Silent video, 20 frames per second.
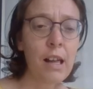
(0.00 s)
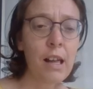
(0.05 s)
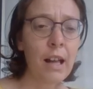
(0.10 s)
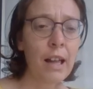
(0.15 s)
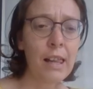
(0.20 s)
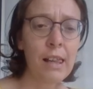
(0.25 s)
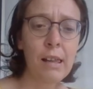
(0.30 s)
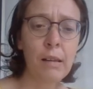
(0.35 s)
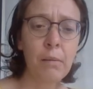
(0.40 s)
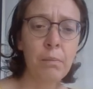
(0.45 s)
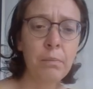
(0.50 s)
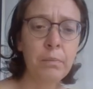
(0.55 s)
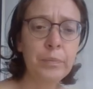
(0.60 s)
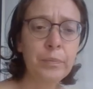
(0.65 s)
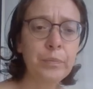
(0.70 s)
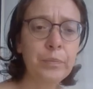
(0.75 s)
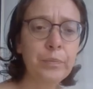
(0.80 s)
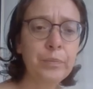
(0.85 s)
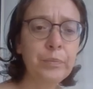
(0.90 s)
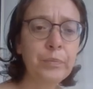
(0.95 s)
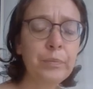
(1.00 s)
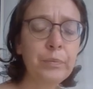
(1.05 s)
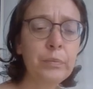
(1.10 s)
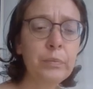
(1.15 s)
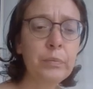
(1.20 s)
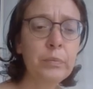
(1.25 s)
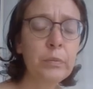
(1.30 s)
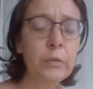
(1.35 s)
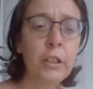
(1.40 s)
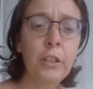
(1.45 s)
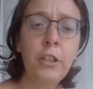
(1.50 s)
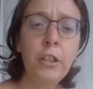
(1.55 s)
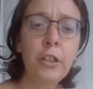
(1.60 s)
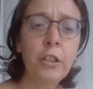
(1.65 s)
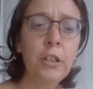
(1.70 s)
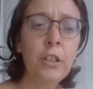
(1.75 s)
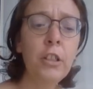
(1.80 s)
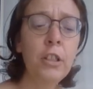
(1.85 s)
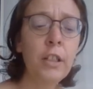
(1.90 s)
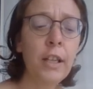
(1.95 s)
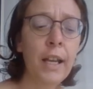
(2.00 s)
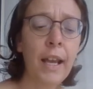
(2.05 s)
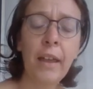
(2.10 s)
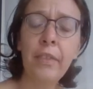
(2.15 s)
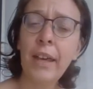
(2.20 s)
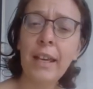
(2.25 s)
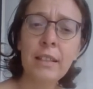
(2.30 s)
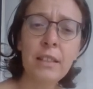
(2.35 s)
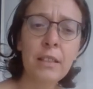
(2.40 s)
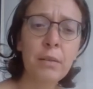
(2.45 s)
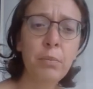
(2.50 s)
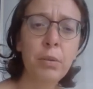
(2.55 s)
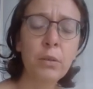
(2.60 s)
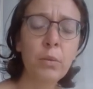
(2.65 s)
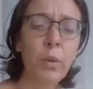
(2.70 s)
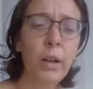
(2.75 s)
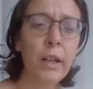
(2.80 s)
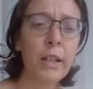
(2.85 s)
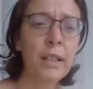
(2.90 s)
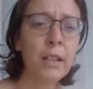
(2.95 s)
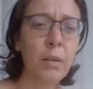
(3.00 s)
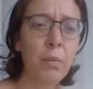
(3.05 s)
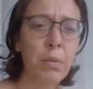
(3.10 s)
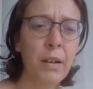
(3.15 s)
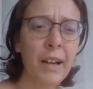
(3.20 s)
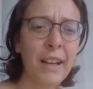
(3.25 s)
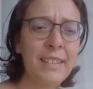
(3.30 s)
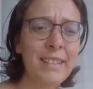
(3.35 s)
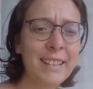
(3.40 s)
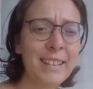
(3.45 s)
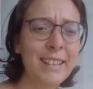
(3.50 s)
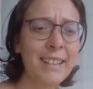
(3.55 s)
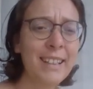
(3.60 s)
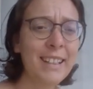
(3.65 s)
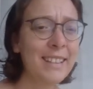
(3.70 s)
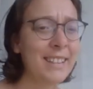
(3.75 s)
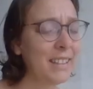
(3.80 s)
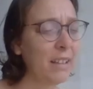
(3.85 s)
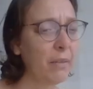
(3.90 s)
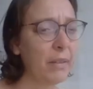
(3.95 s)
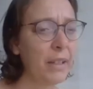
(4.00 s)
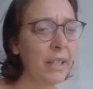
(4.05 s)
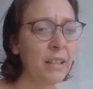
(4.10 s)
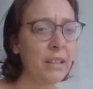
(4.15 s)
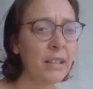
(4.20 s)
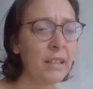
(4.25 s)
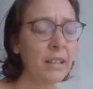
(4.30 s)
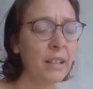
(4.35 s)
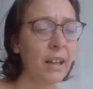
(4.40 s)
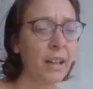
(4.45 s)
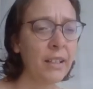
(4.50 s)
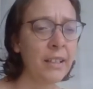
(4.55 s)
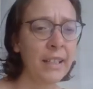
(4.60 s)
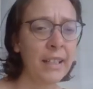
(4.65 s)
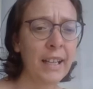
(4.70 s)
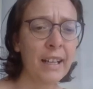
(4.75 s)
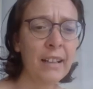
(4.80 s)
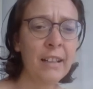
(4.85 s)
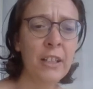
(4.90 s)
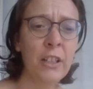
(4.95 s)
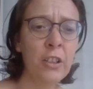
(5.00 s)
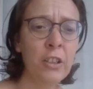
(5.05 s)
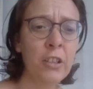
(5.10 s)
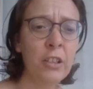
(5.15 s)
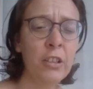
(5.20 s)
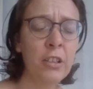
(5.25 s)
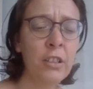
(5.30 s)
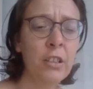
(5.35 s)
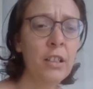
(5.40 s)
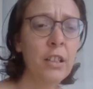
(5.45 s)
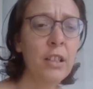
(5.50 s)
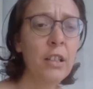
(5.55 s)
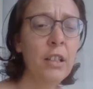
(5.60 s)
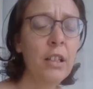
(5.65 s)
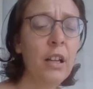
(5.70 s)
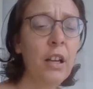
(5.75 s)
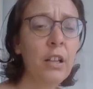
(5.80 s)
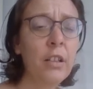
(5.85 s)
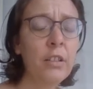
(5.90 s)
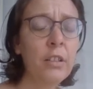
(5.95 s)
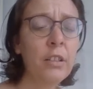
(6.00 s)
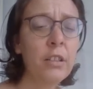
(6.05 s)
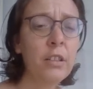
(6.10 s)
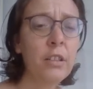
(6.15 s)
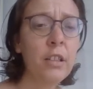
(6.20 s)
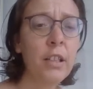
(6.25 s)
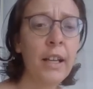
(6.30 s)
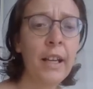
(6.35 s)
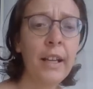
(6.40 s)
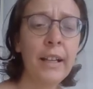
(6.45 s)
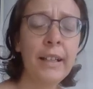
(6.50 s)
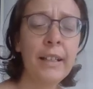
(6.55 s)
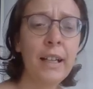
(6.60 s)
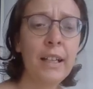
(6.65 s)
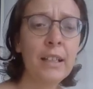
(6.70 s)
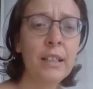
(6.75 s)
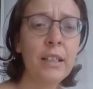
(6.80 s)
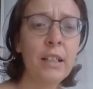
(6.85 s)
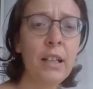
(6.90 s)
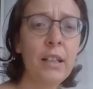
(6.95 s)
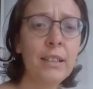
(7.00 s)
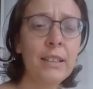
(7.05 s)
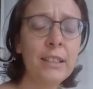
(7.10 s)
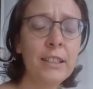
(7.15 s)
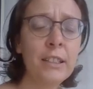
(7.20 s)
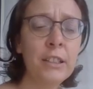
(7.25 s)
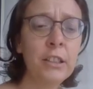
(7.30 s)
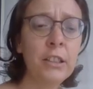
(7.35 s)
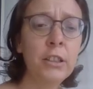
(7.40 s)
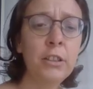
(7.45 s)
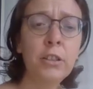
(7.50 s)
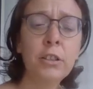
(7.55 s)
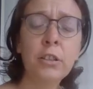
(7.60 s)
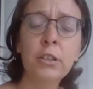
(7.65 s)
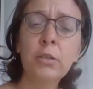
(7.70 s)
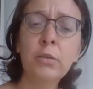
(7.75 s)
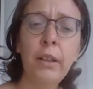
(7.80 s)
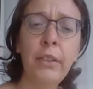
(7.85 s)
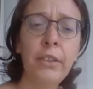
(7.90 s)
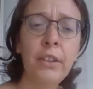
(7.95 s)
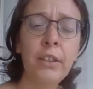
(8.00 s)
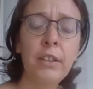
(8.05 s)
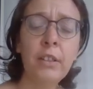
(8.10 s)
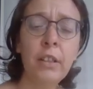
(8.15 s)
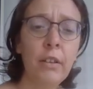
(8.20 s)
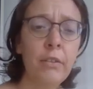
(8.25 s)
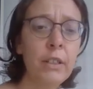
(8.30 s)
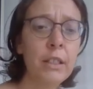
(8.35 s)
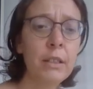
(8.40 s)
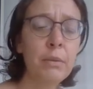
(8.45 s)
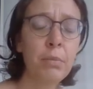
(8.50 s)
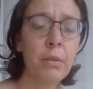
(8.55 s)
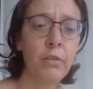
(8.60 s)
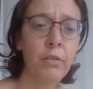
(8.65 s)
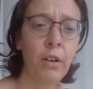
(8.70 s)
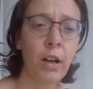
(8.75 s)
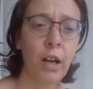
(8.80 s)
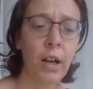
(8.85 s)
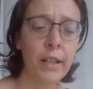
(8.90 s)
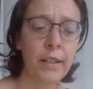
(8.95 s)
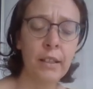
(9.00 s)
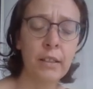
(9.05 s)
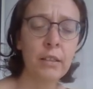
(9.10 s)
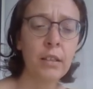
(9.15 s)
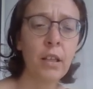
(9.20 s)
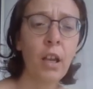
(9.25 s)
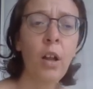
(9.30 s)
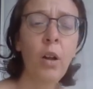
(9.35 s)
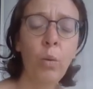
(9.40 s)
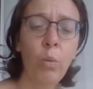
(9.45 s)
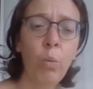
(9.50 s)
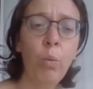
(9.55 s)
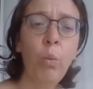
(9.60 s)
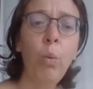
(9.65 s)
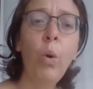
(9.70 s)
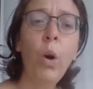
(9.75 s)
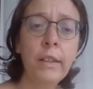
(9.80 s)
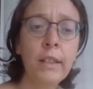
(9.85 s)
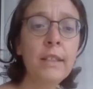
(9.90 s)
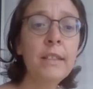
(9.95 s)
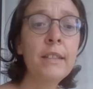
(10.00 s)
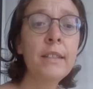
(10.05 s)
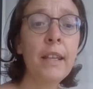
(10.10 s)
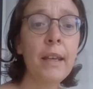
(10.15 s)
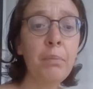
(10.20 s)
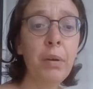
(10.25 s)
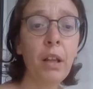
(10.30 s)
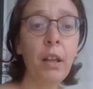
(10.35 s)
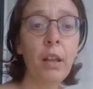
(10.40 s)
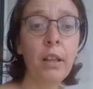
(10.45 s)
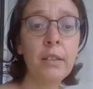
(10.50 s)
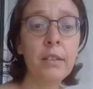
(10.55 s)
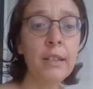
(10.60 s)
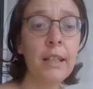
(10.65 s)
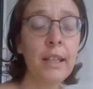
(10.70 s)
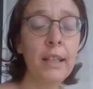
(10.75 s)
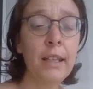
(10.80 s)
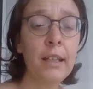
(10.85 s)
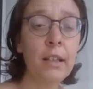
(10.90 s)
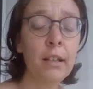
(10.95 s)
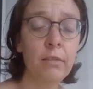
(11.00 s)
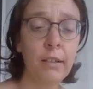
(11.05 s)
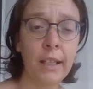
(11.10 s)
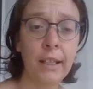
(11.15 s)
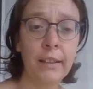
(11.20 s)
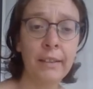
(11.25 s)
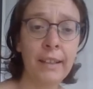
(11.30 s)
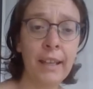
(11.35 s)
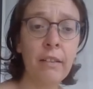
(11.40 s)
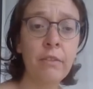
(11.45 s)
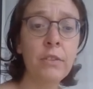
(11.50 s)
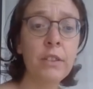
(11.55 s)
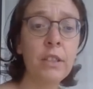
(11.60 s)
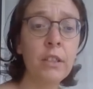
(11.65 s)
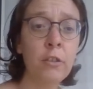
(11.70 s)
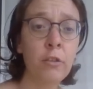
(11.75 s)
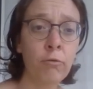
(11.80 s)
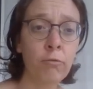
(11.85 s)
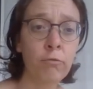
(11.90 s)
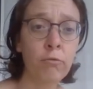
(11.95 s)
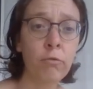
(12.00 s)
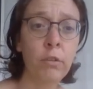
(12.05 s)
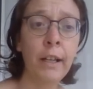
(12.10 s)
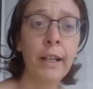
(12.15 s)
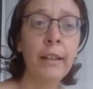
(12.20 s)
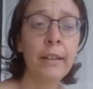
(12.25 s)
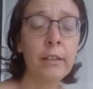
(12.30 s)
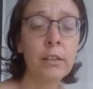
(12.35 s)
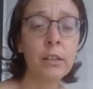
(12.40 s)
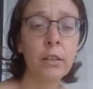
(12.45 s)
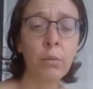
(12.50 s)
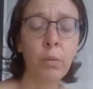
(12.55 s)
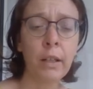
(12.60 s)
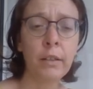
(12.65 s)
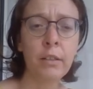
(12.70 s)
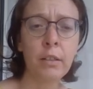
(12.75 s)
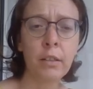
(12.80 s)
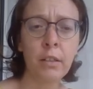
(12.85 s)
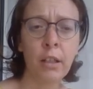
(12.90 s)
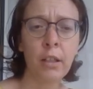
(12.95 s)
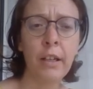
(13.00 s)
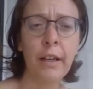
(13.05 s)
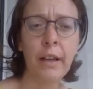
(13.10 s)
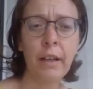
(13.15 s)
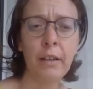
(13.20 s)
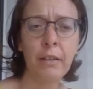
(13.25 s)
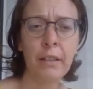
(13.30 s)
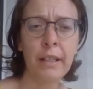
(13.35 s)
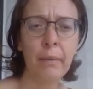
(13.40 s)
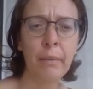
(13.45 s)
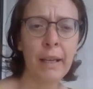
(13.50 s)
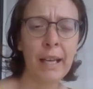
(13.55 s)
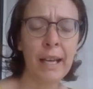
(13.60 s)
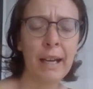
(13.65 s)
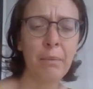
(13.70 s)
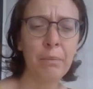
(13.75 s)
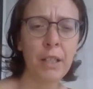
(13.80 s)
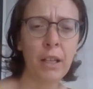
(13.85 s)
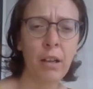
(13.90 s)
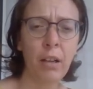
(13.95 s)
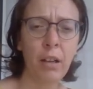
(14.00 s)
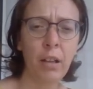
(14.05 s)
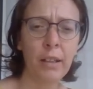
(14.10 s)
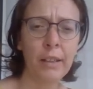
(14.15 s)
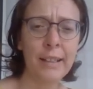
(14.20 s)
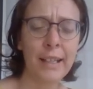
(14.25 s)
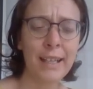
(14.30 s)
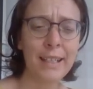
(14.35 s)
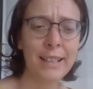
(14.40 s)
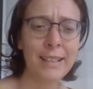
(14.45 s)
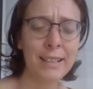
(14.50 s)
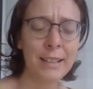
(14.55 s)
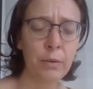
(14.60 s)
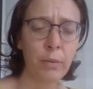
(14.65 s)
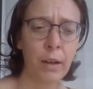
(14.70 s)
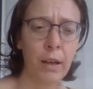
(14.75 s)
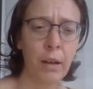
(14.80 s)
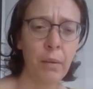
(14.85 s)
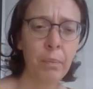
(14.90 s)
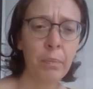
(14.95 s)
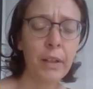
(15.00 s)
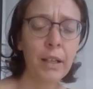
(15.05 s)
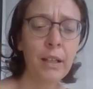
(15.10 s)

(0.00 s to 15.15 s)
um, you get that support worker a present is something that I'd encourage you to encourage to talk with the service providers. What is their policy around gifts is a really good one to know coming up to holidays as well.